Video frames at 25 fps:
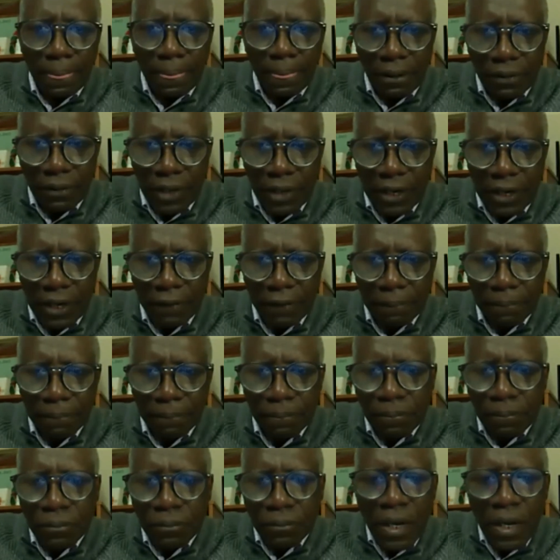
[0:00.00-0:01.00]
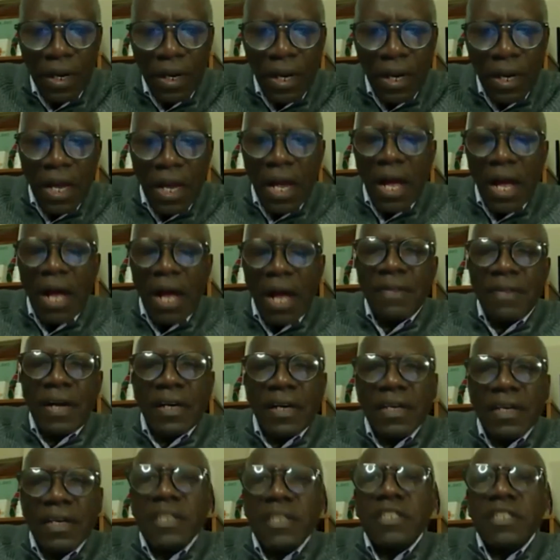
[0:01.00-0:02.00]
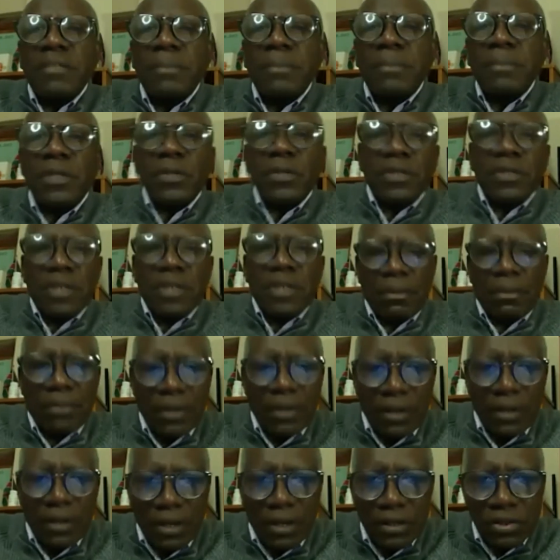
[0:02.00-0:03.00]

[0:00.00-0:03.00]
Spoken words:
All right? And that leads me to something